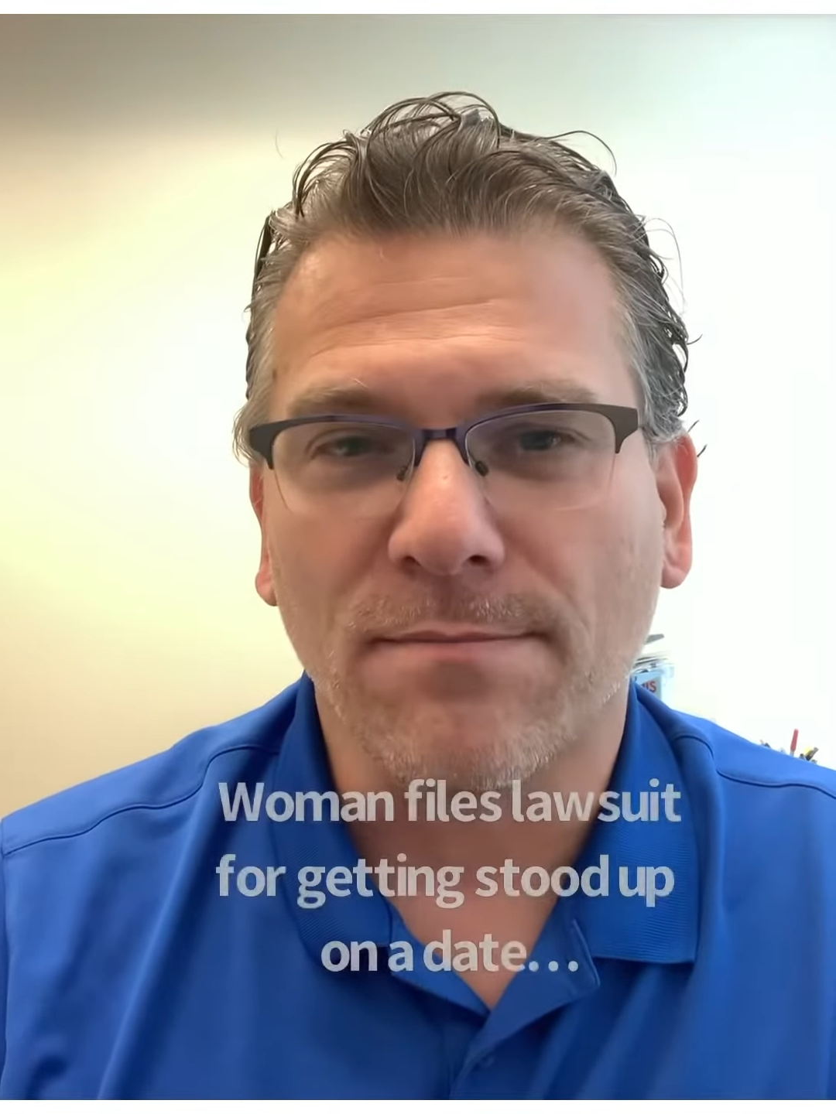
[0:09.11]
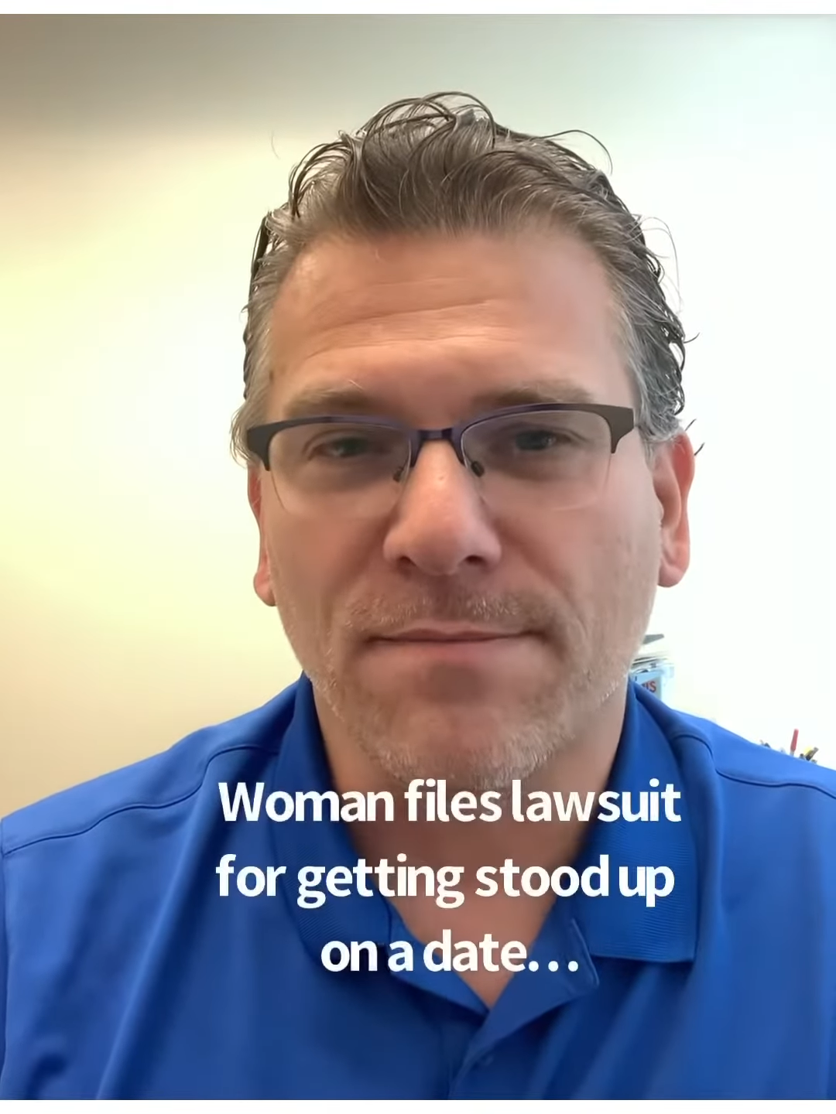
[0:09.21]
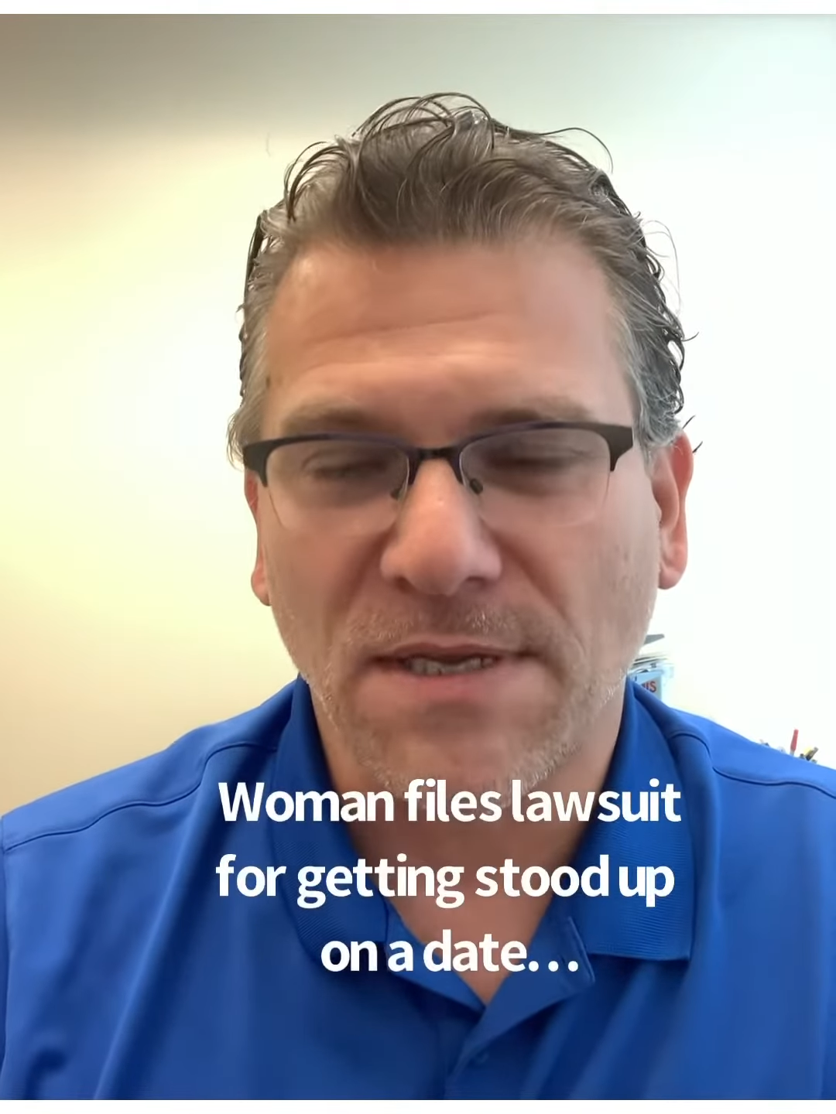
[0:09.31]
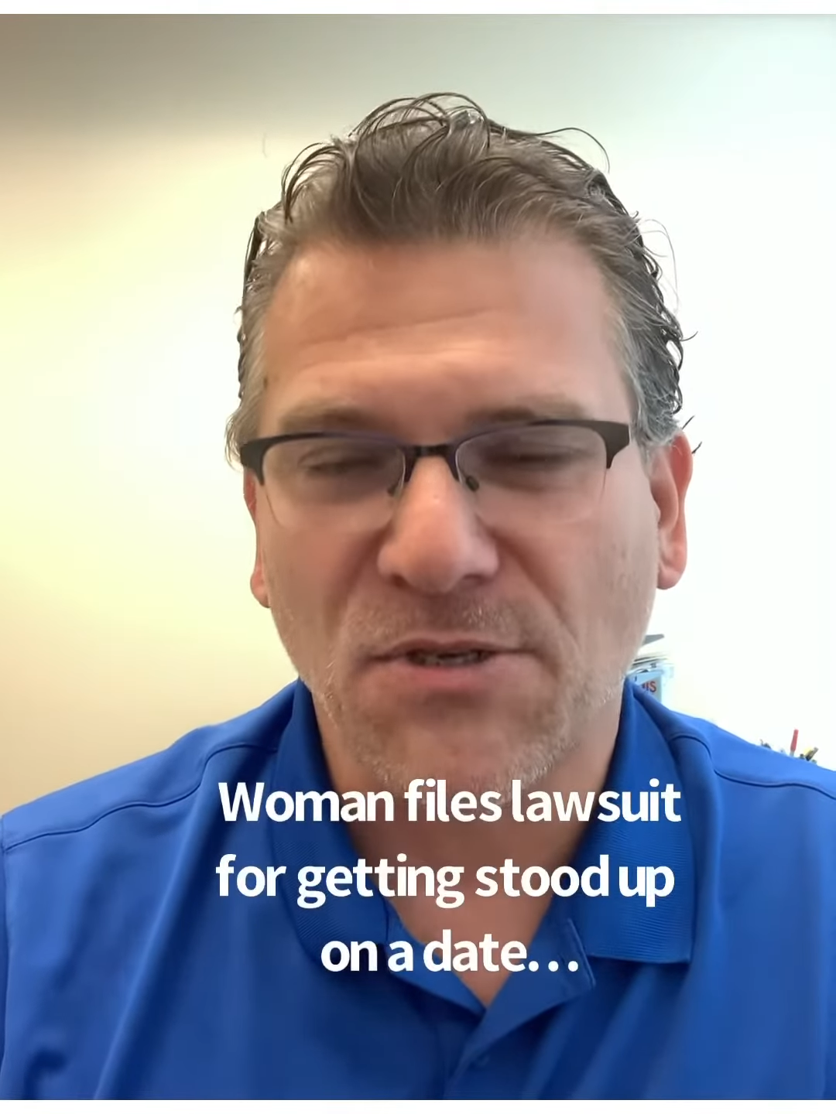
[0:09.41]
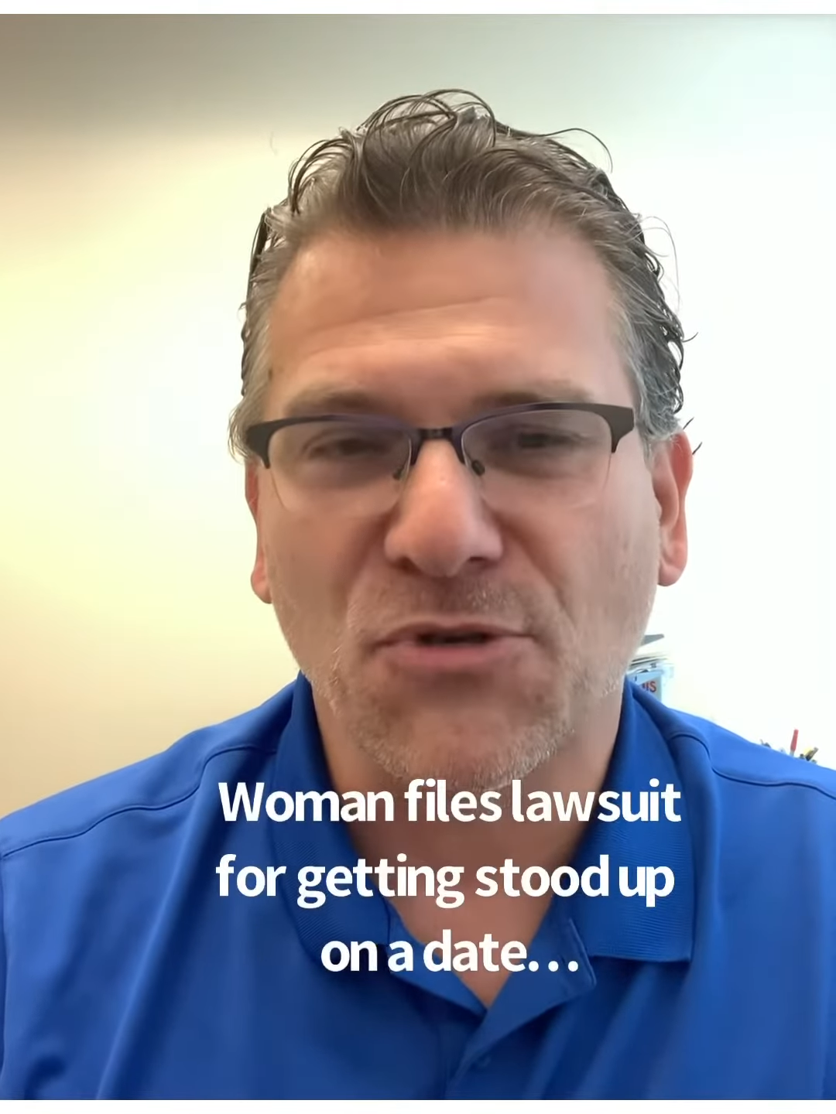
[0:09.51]

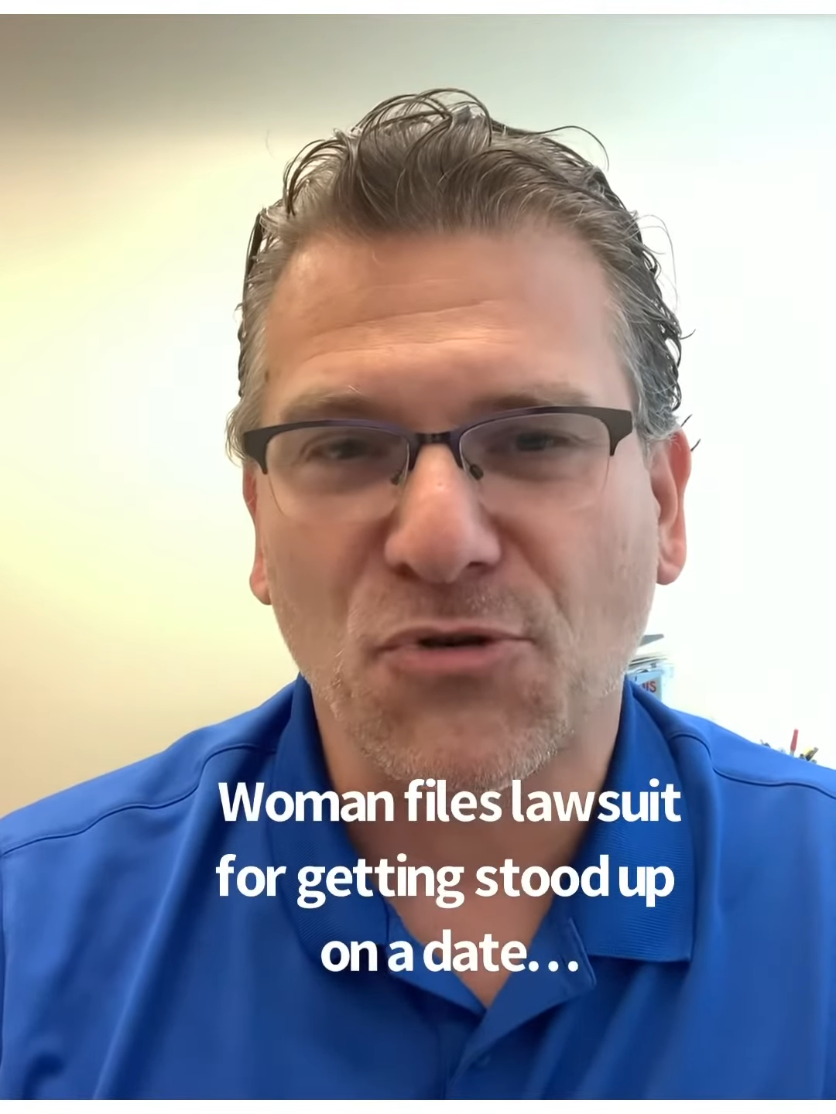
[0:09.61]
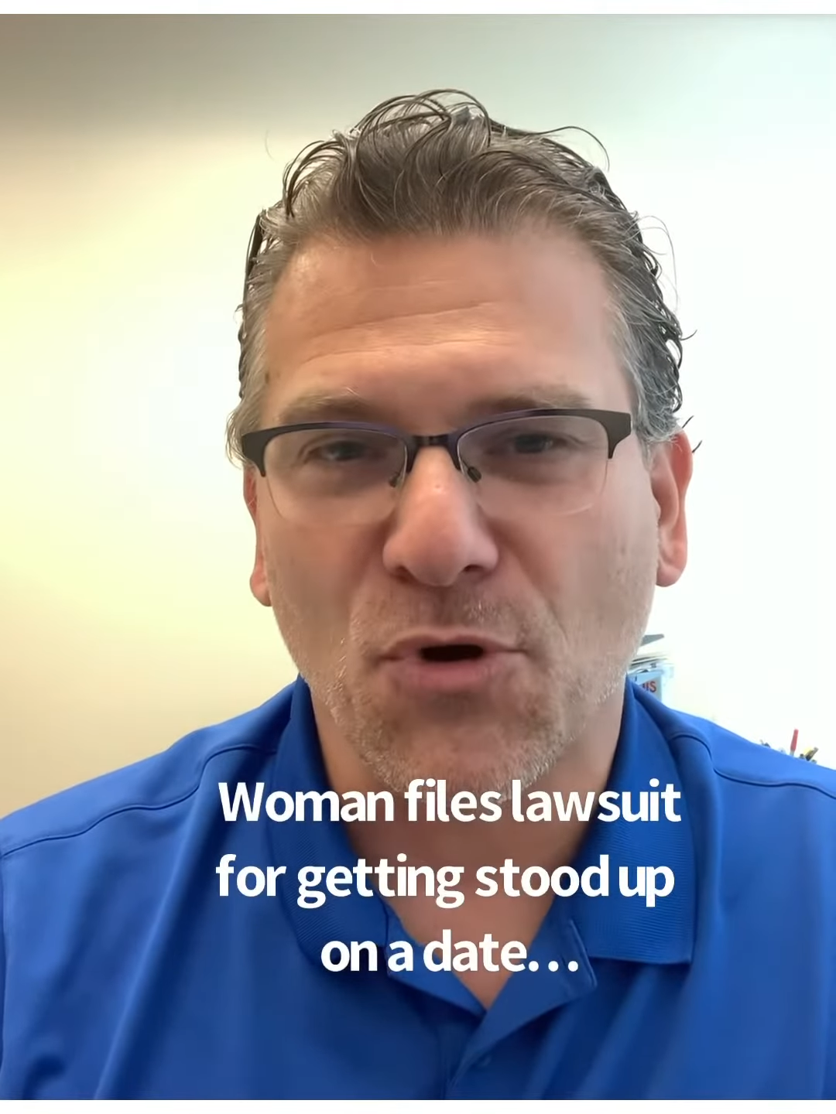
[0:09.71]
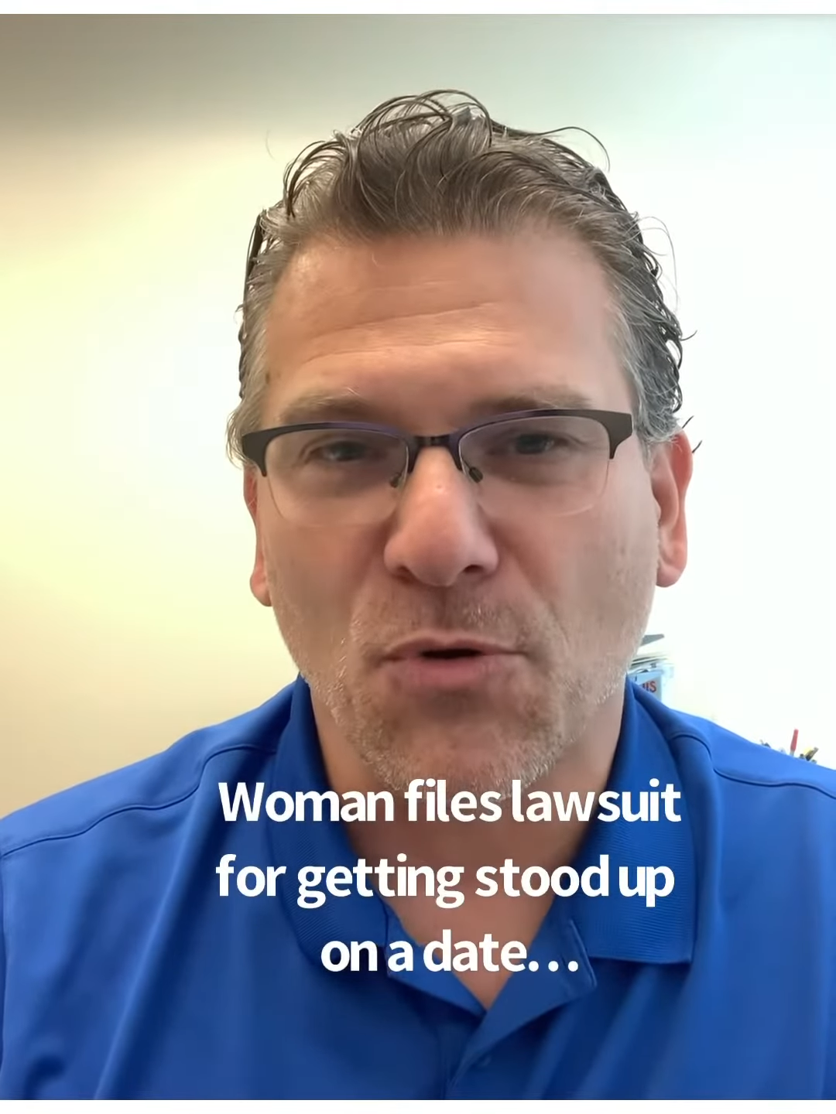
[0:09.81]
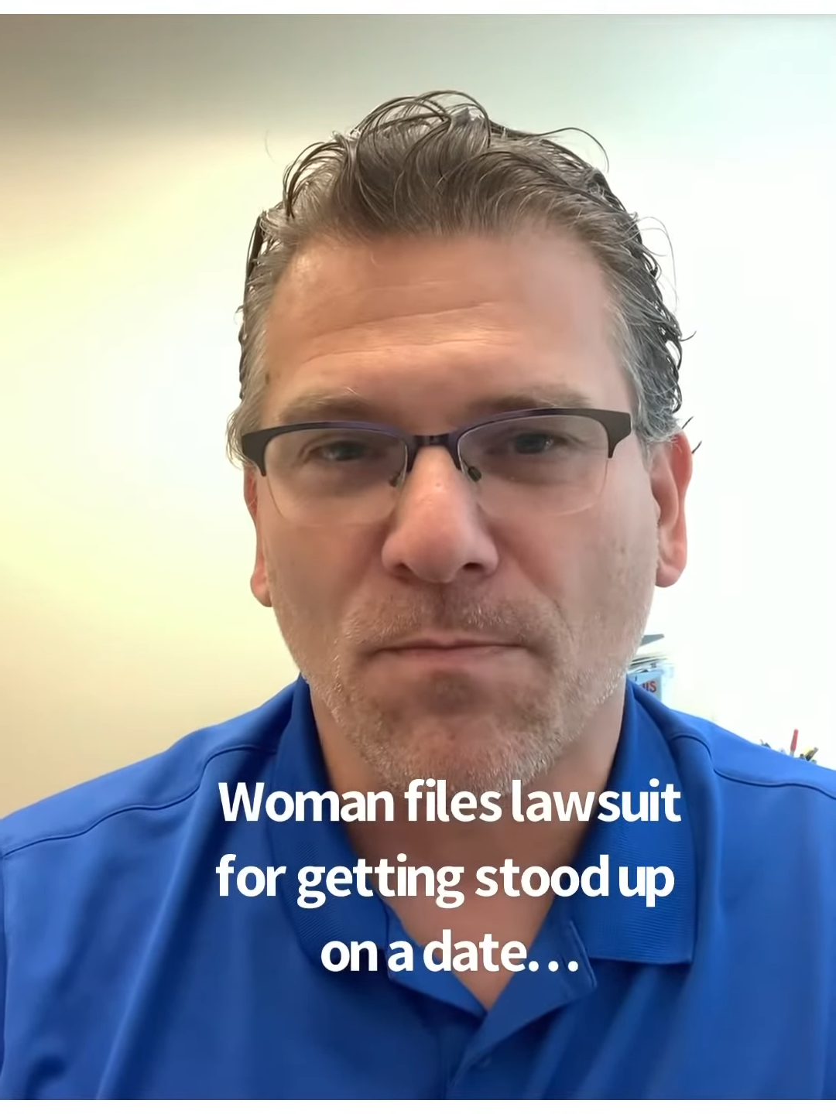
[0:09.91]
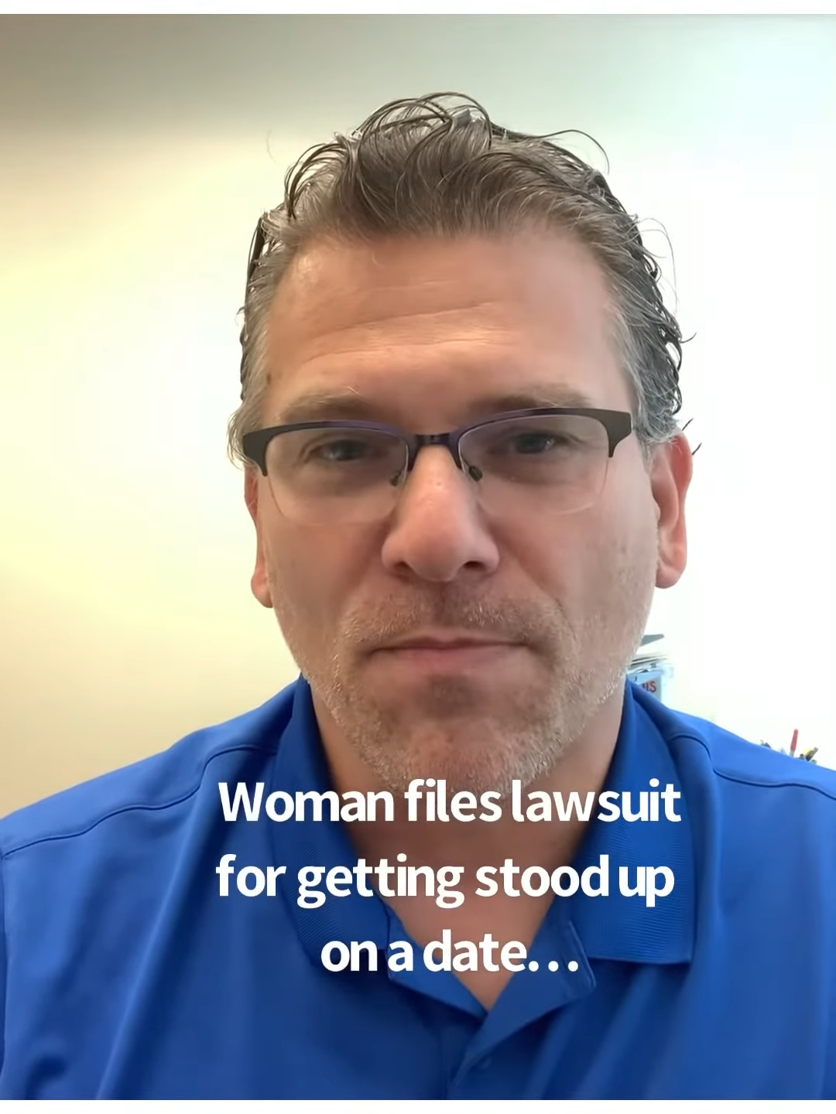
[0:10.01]
this is true.